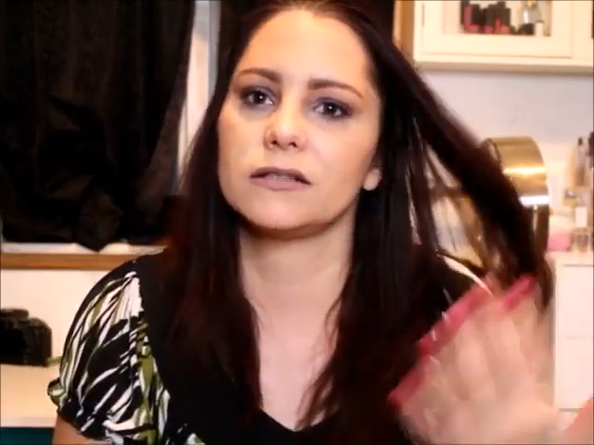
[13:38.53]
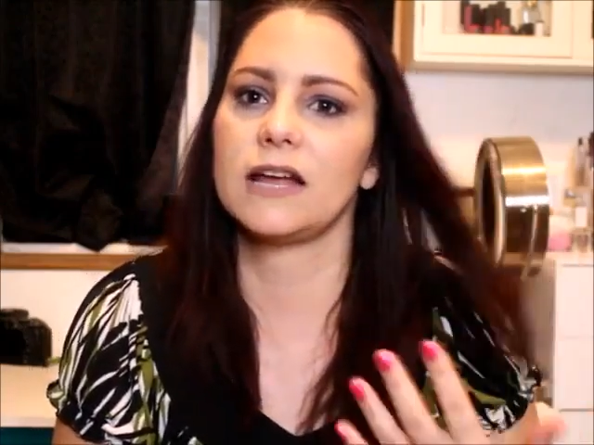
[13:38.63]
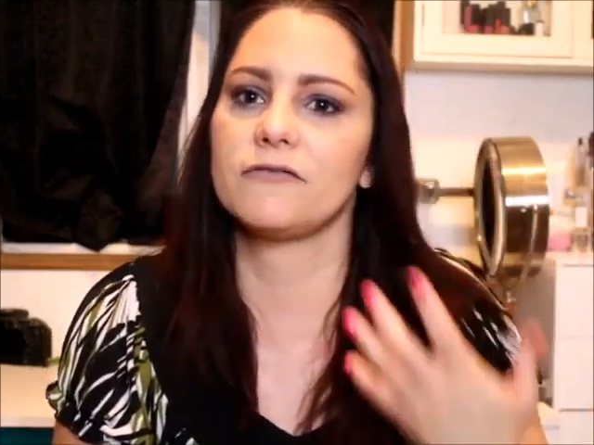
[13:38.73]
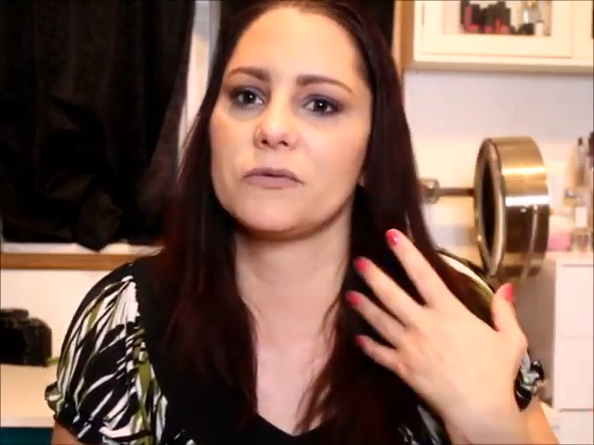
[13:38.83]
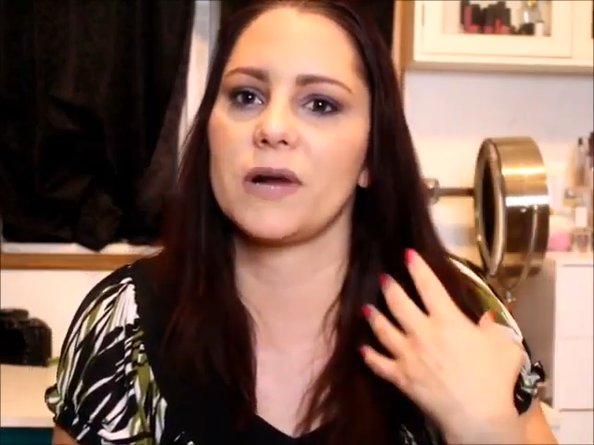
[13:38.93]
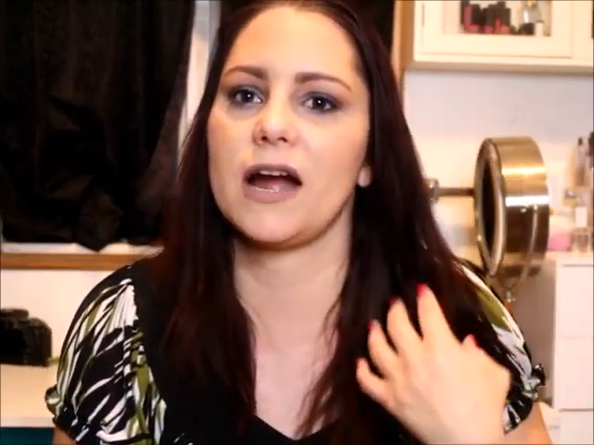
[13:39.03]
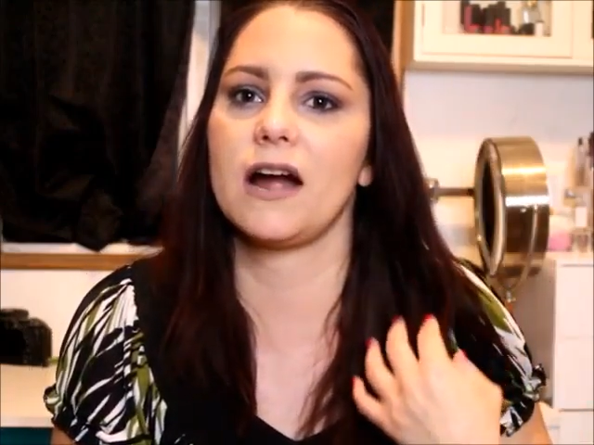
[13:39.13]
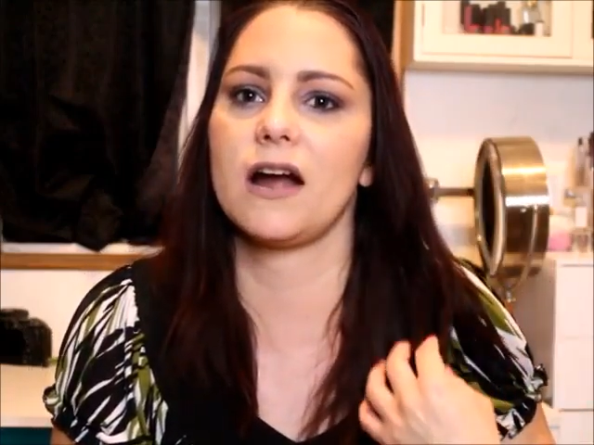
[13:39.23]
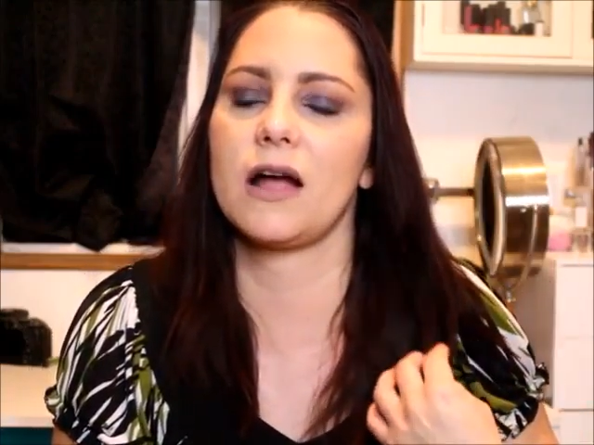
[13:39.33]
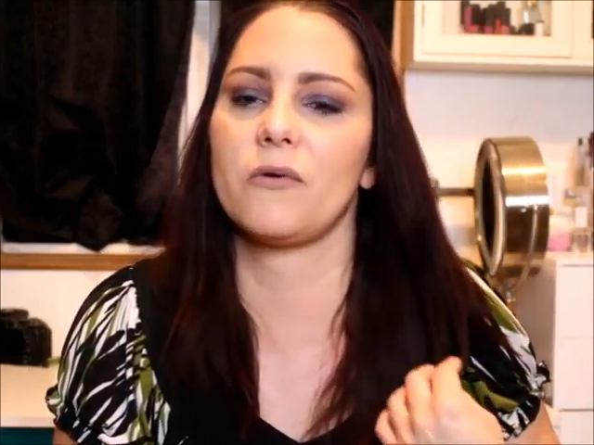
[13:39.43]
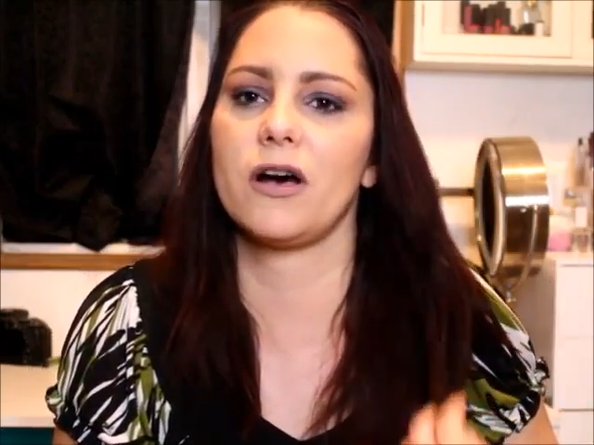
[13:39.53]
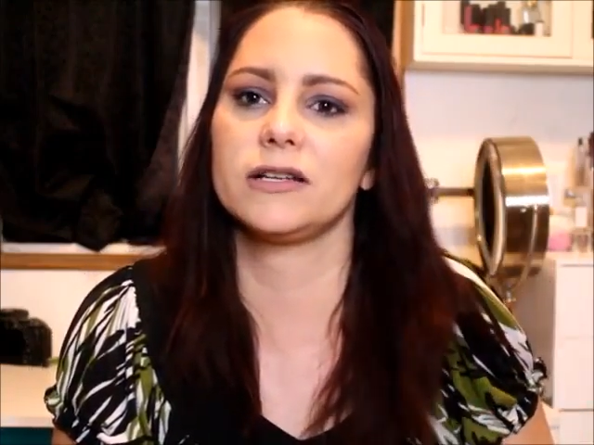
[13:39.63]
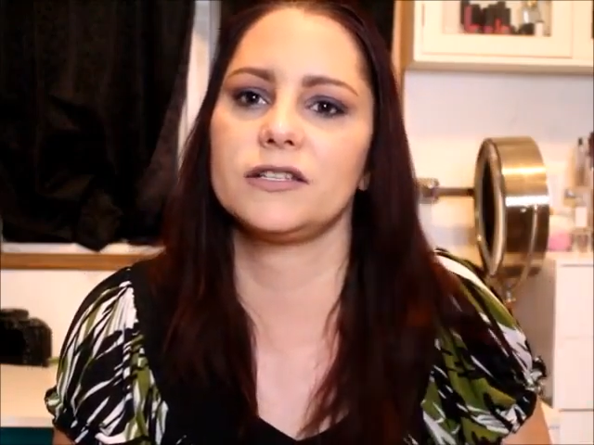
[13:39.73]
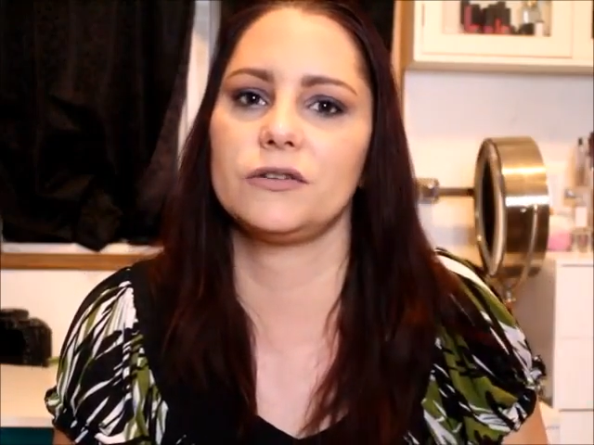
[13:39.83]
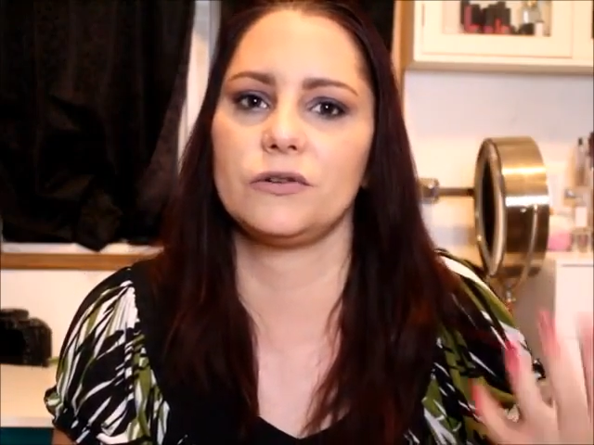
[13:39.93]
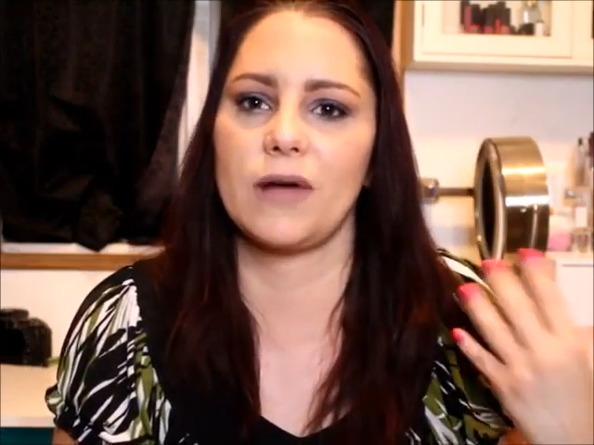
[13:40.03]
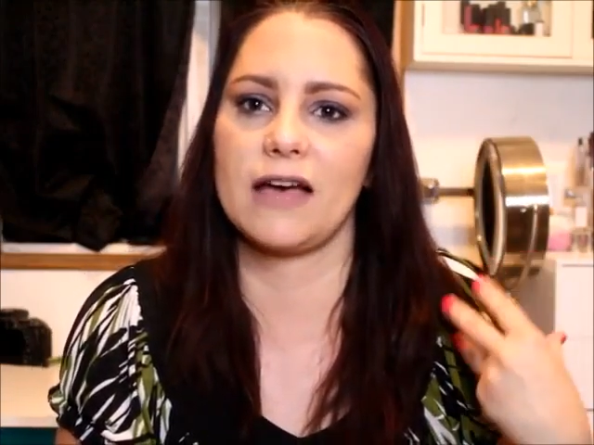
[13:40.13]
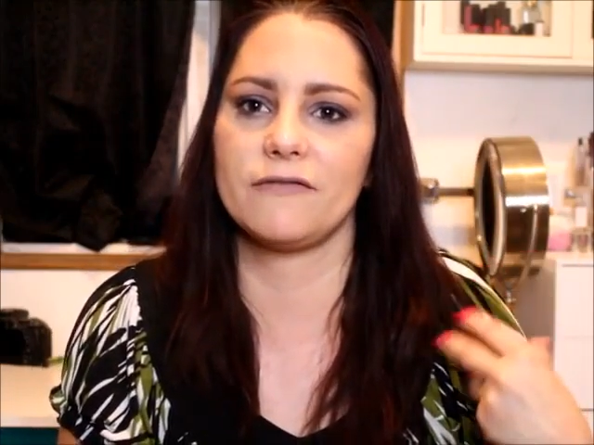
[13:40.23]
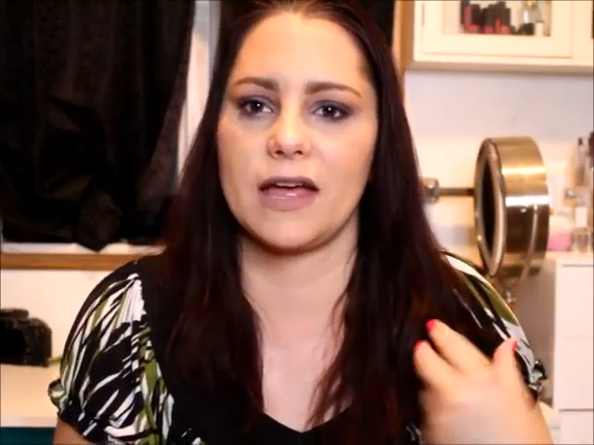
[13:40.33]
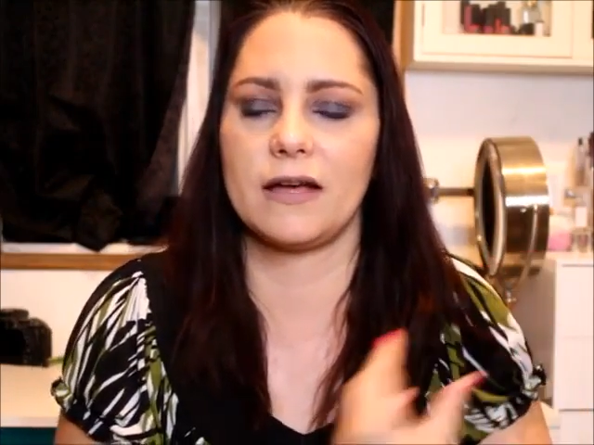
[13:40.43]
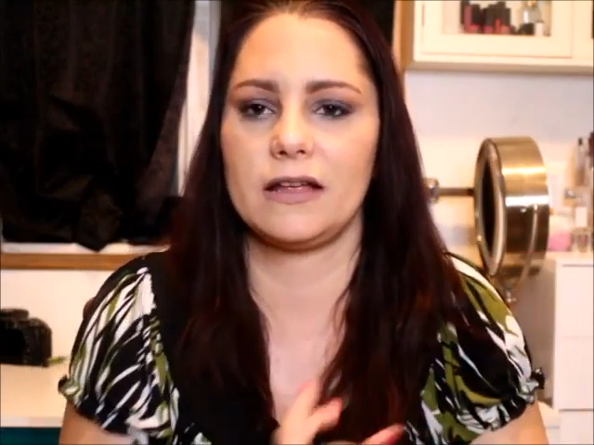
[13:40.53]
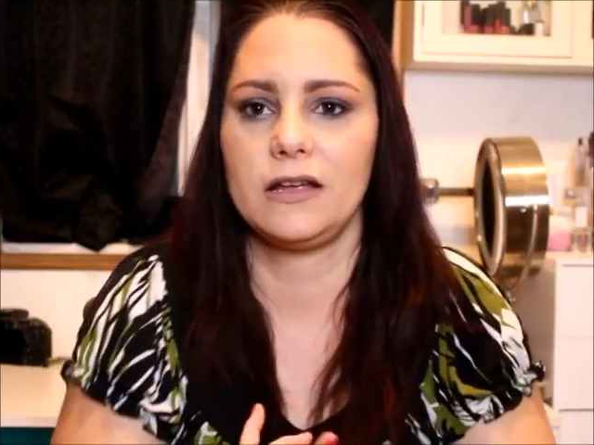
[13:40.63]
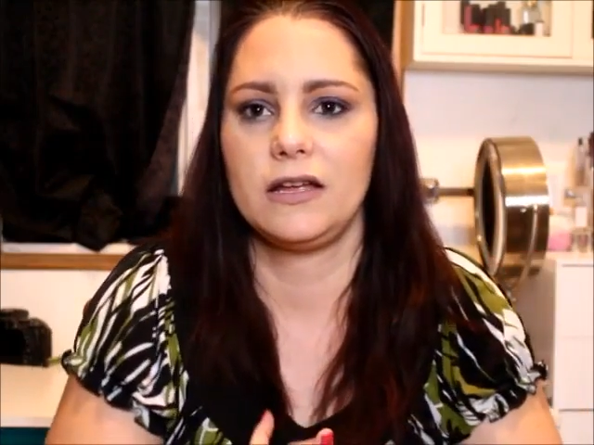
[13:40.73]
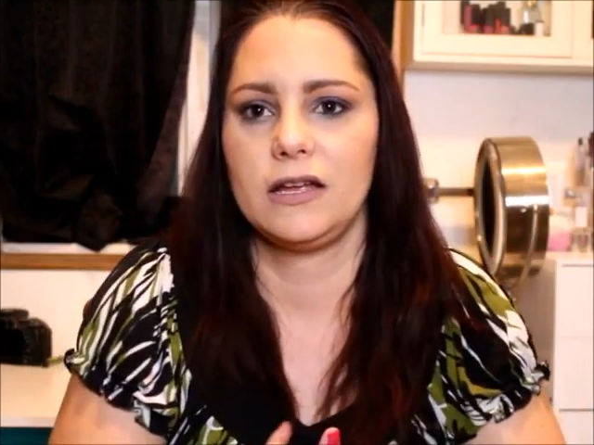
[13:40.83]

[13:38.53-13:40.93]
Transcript: everywhere I want to have that